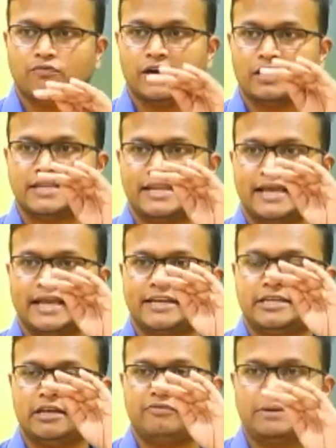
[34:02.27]
where the
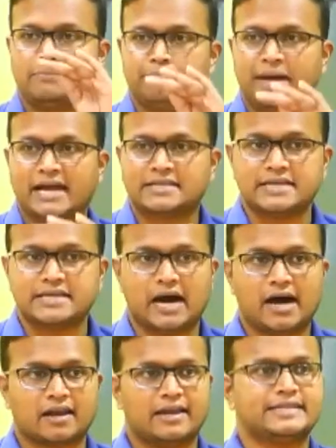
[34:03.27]
negative impacts
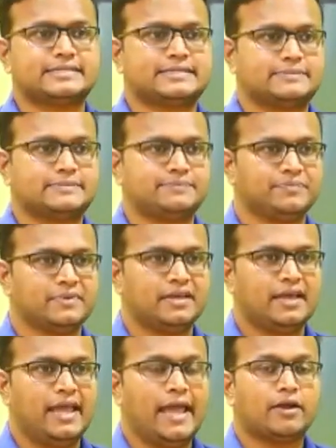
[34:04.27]
are less.
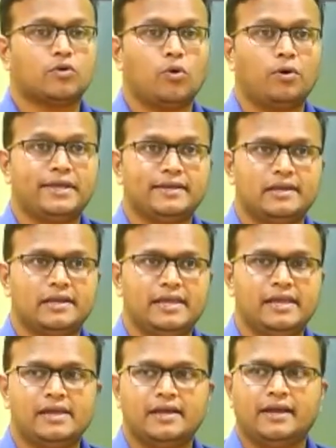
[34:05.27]

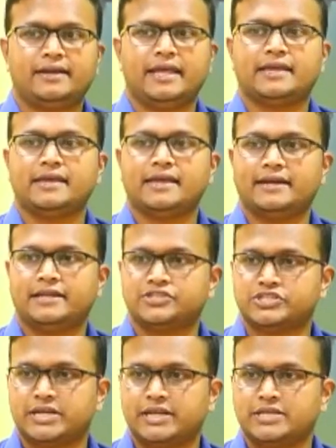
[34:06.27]
Accordingly, taking a
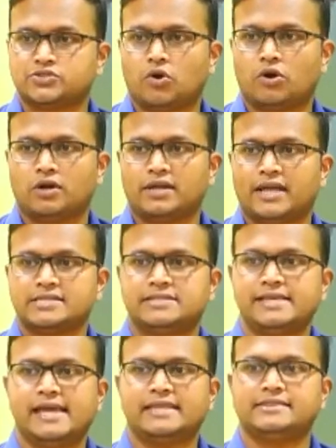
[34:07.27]
decision is called as
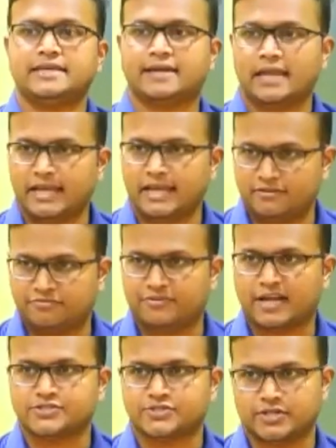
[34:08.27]
the ethical
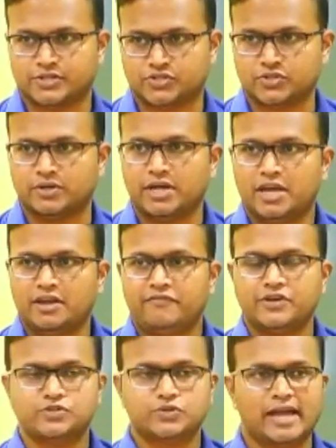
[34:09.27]
infrastructure.
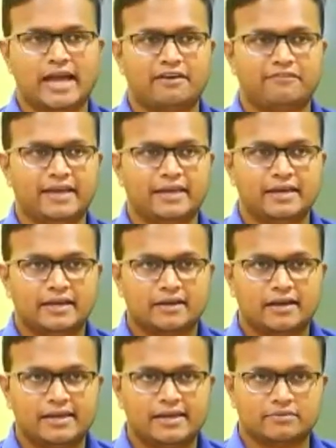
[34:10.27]
We should have a
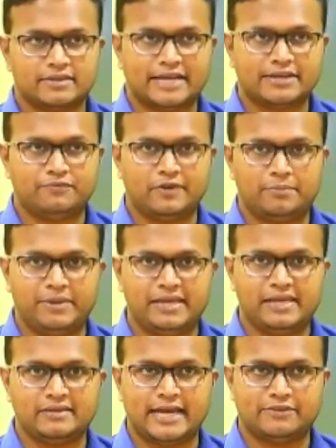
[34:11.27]
clear, that will
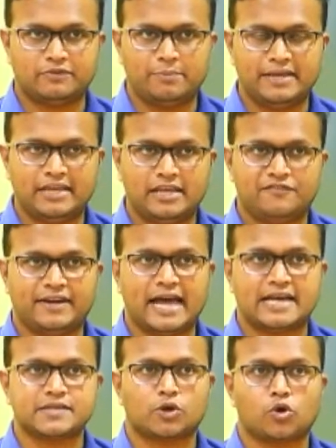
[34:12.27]
be given
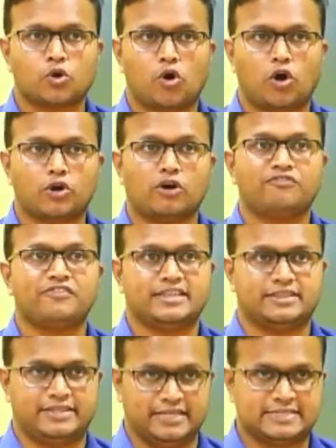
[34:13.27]
as a code of
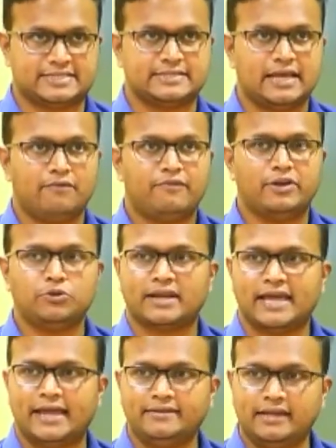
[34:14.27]
ethics. When you
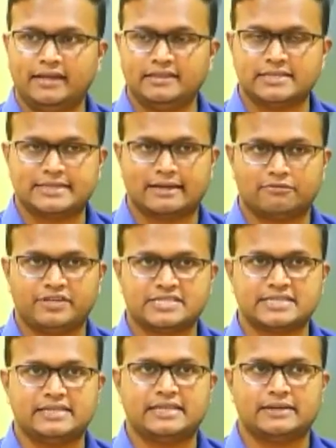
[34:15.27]
are entering the
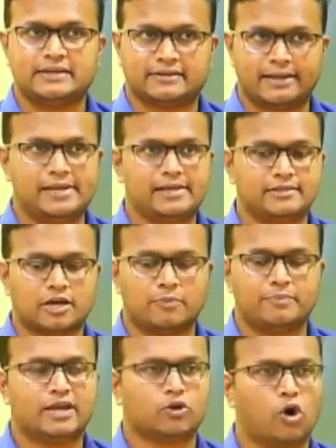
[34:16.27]
service, in the training, there
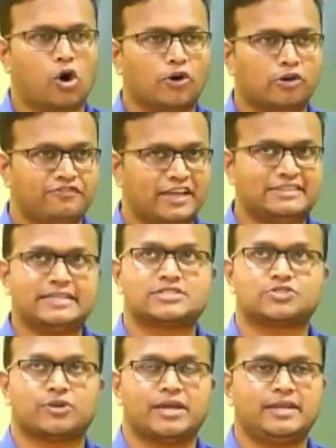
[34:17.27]
will be a code of
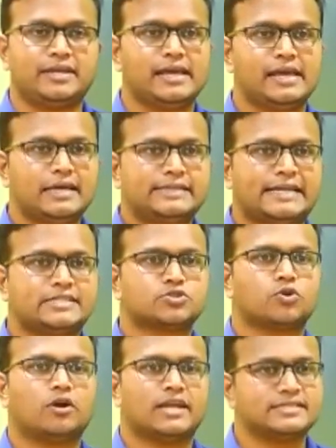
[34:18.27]
ethics training that
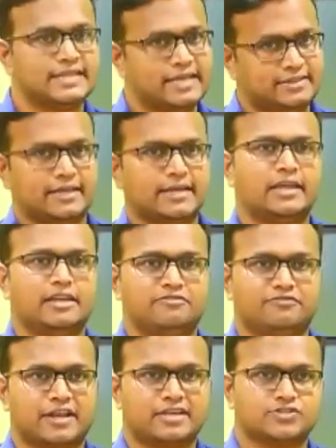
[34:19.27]
is called as ethical
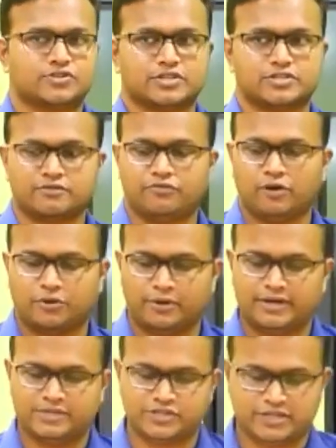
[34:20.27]
infrastructure for
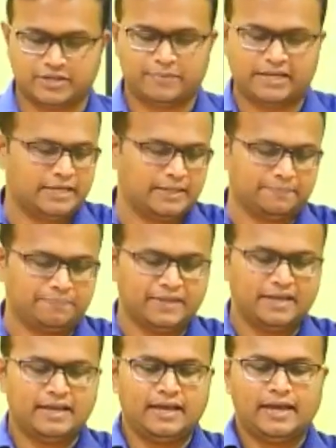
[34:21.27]
your decision making.
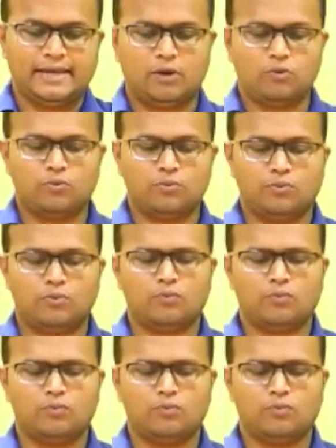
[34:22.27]
Now,